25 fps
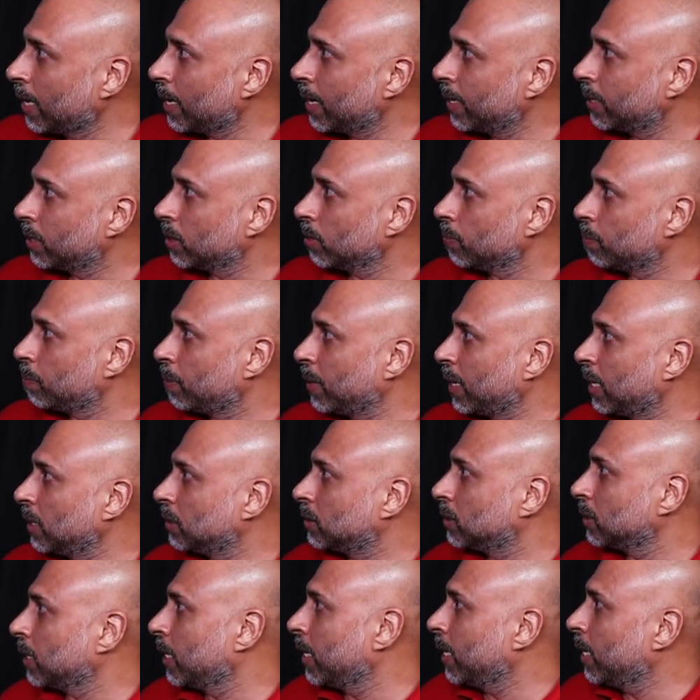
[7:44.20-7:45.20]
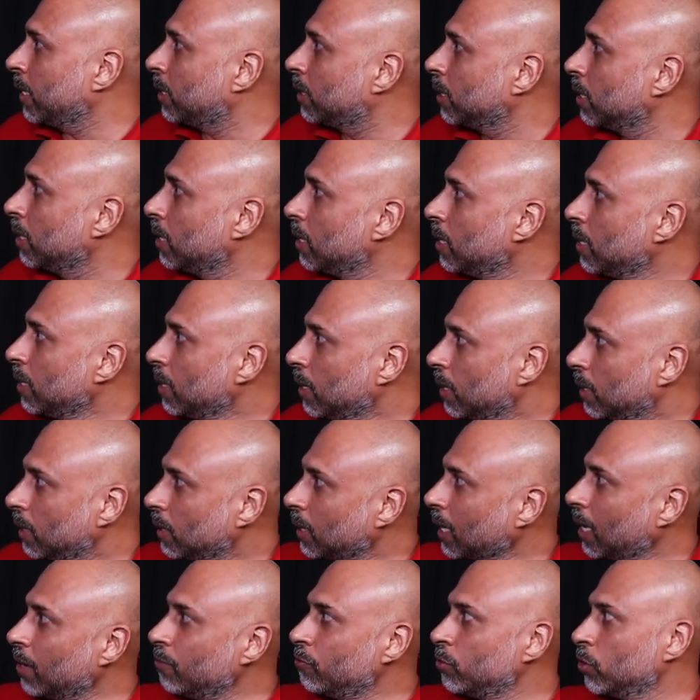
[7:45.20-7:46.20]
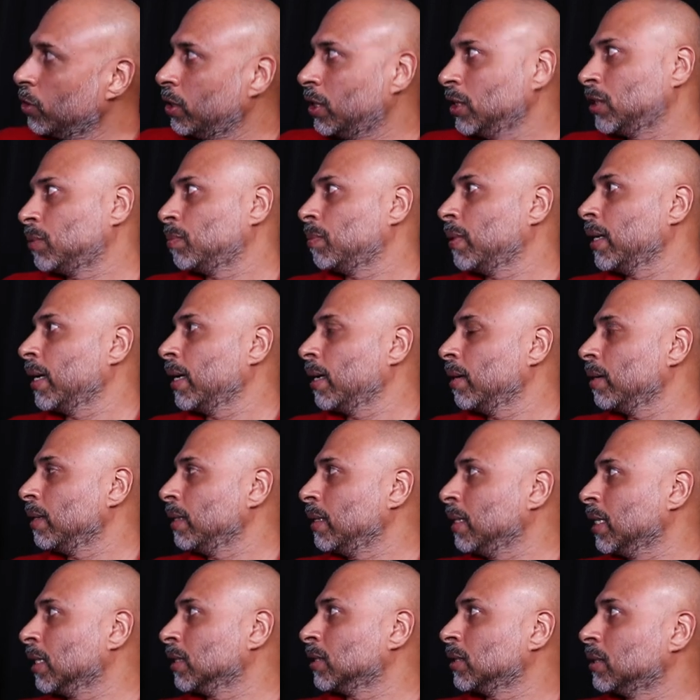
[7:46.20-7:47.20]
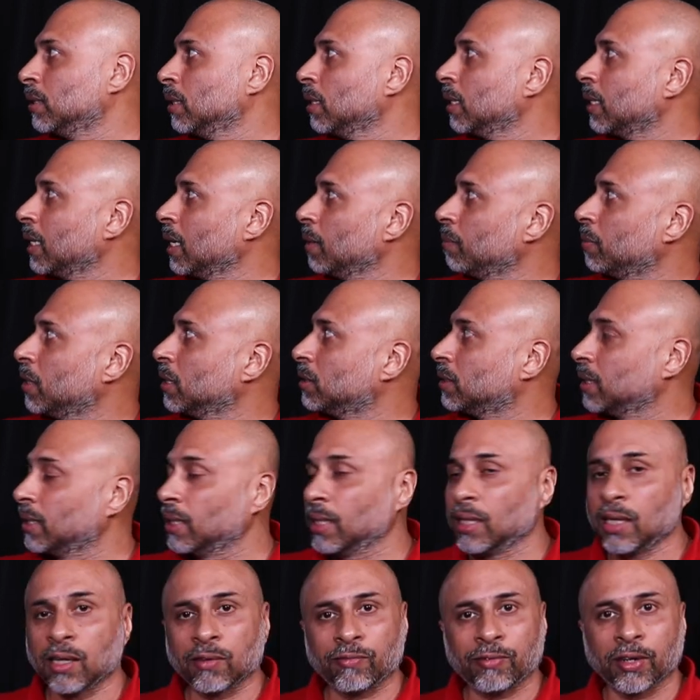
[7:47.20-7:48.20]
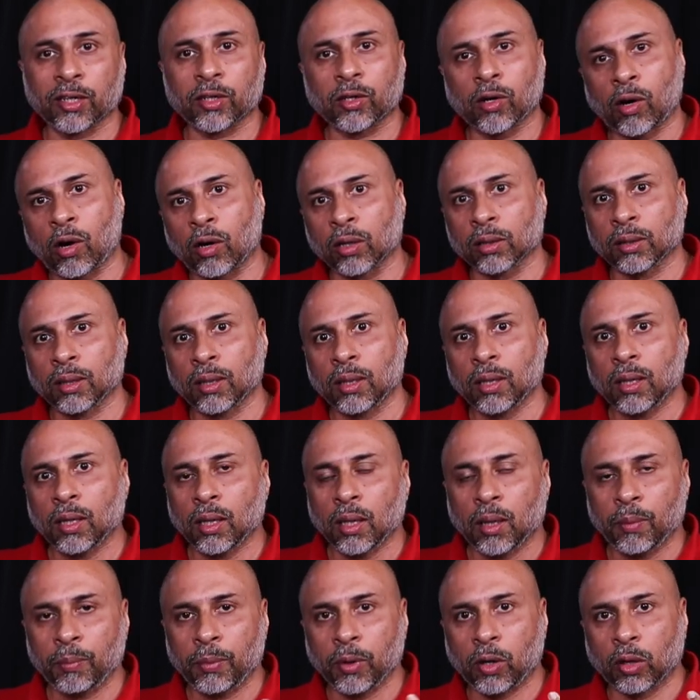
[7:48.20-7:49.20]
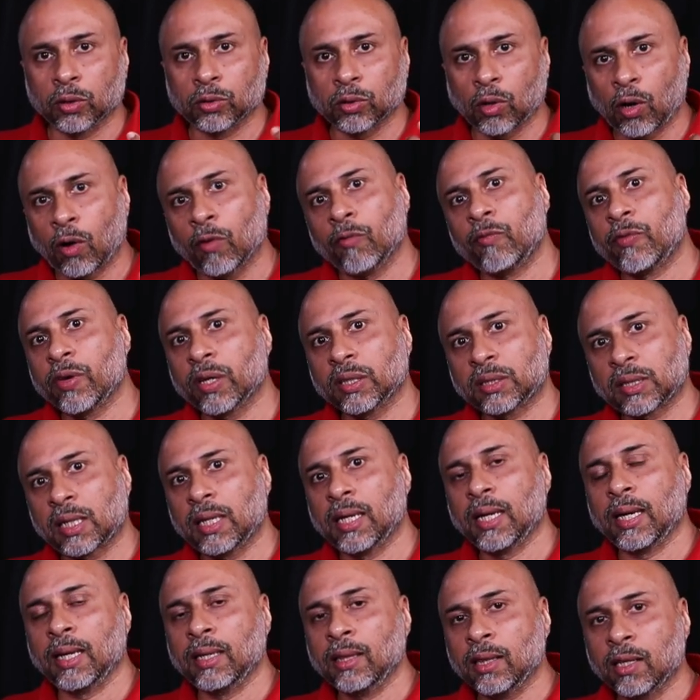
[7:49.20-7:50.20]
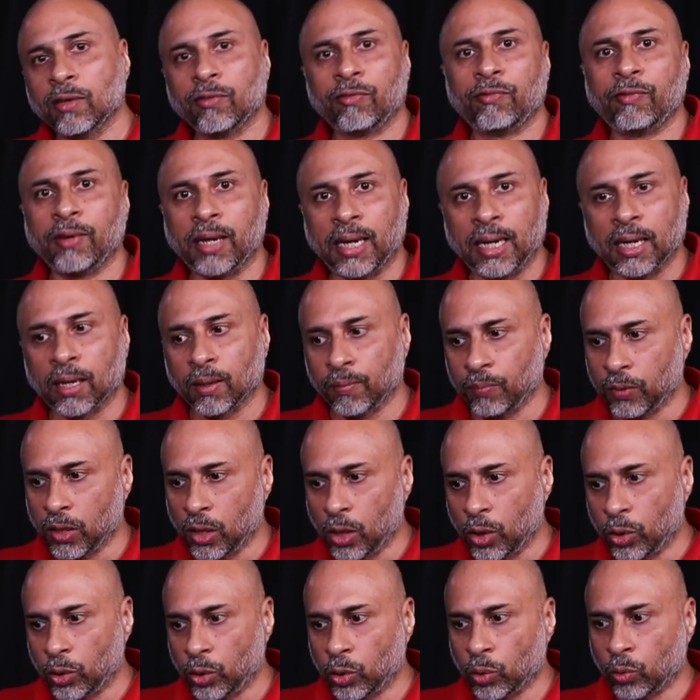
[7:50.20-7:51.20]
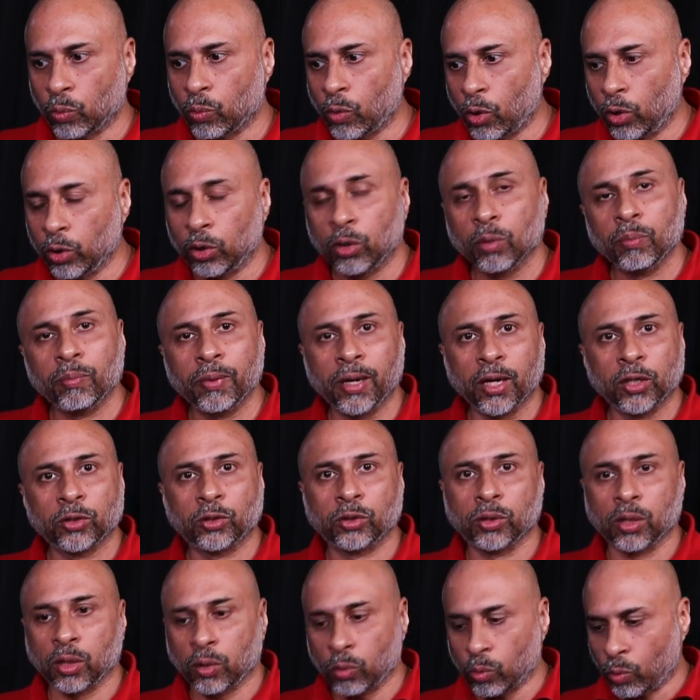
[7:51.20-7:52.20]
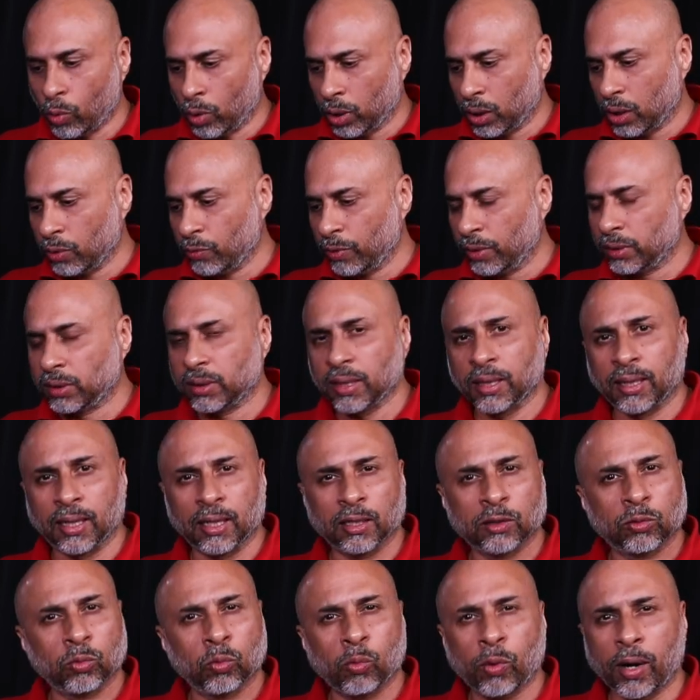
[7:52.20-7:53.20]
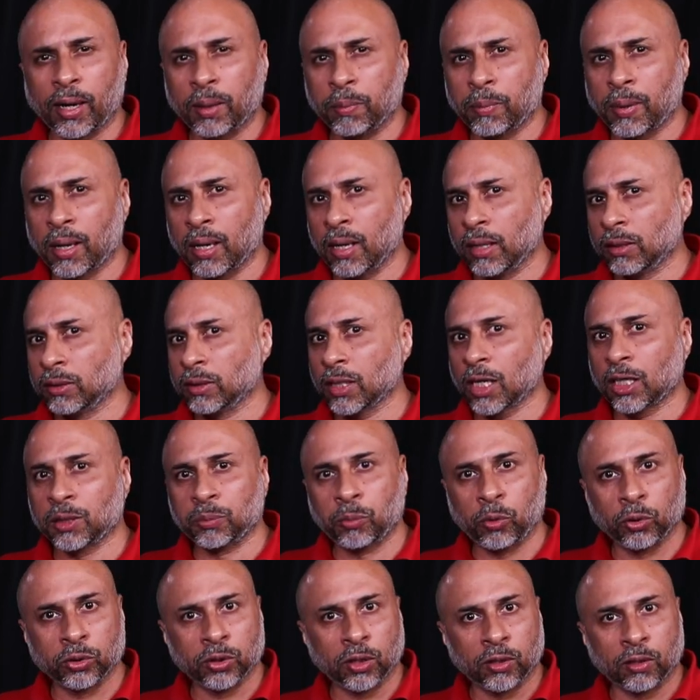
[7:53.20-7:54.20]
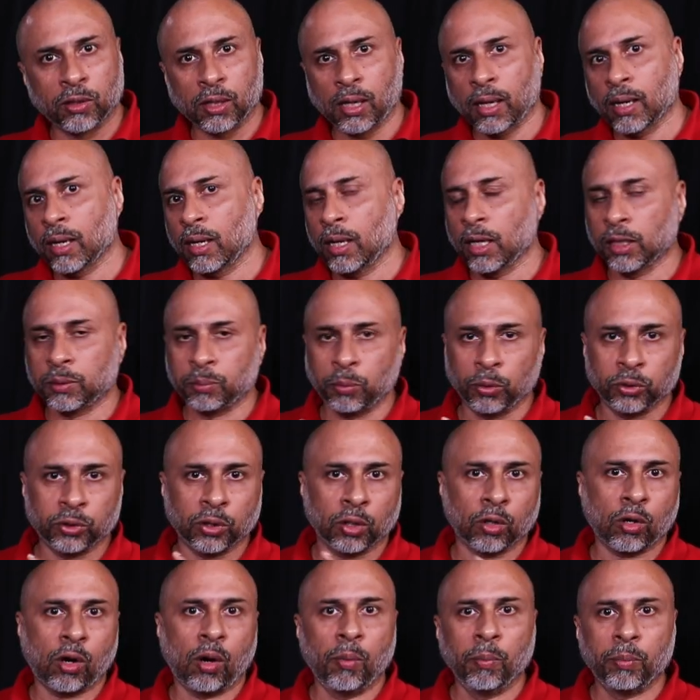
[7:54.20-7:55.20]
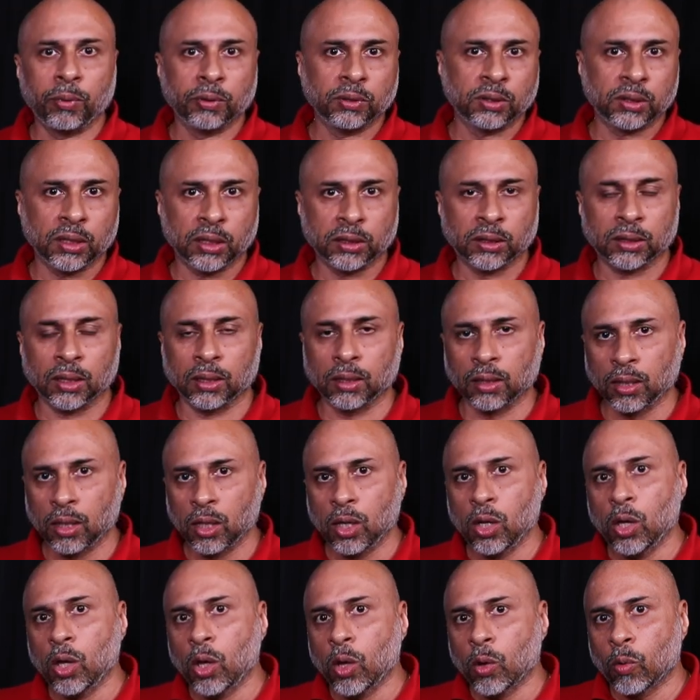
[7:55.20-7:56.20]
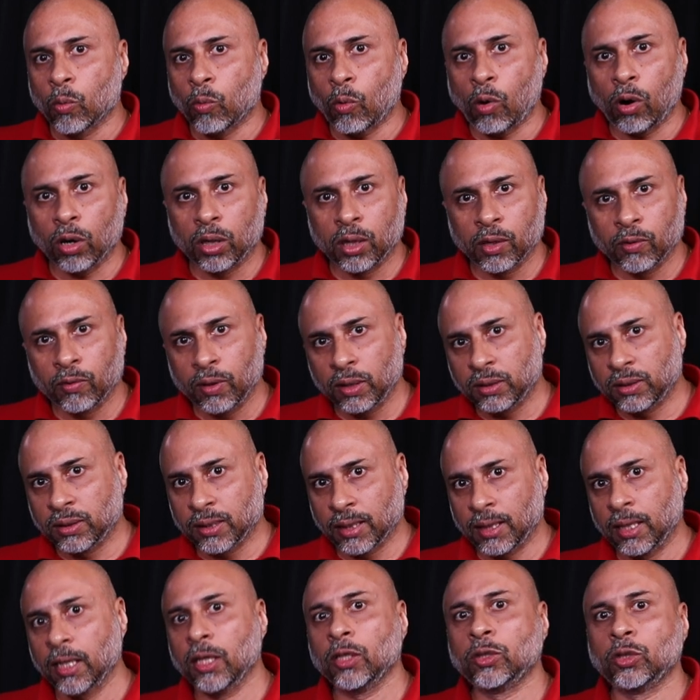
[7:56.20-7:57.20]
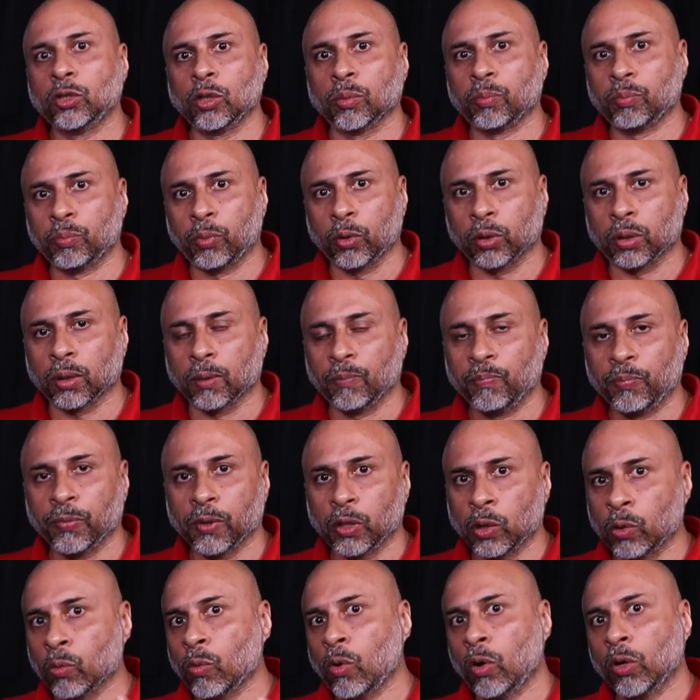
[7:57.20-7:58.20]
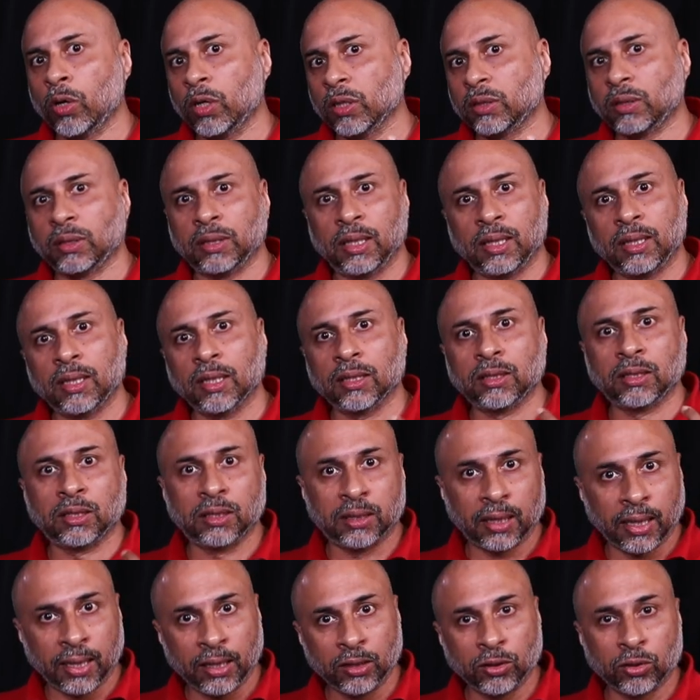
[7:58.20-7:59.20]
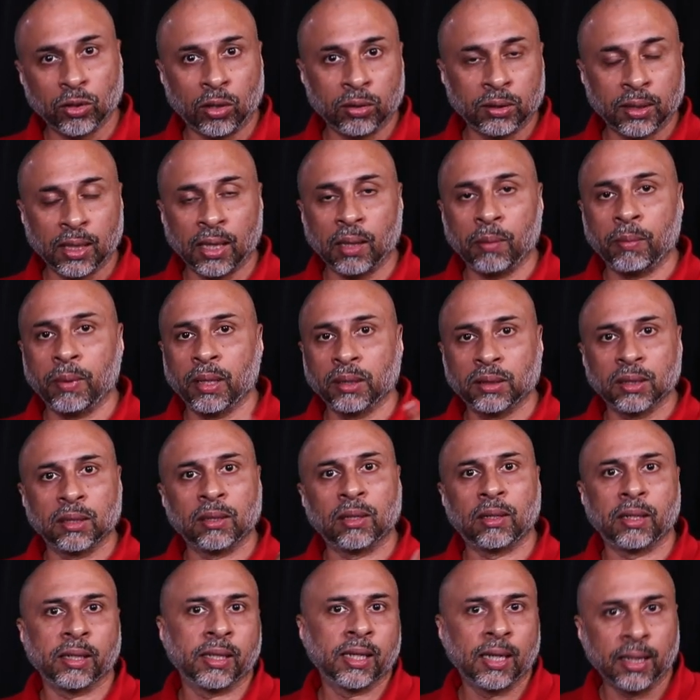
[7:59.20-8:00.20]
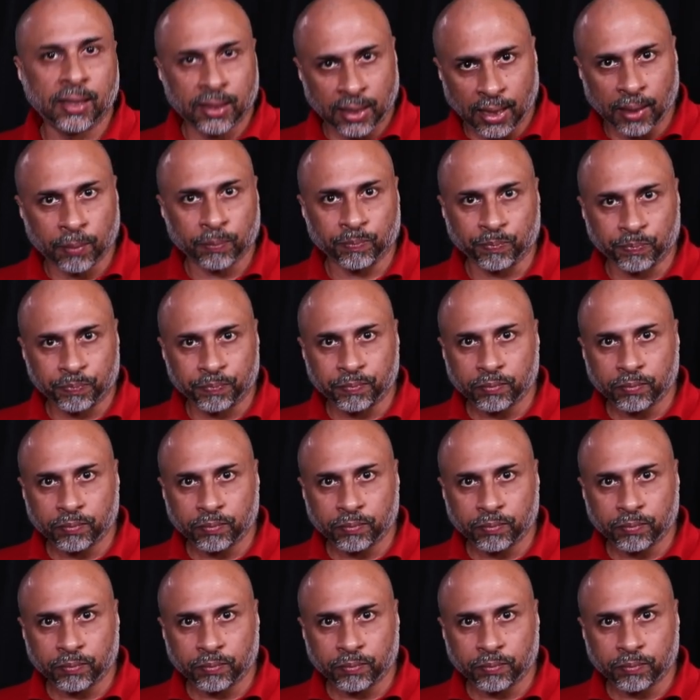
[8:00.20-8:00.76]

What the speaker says: 8, page 8, live view display, yes, keep the setting effect on. Because obviously in the field, you want to make sure whatever settings, white balance, exposure triangle, exposure compensation, whatever settings you put, you want to see the change on the image in real time.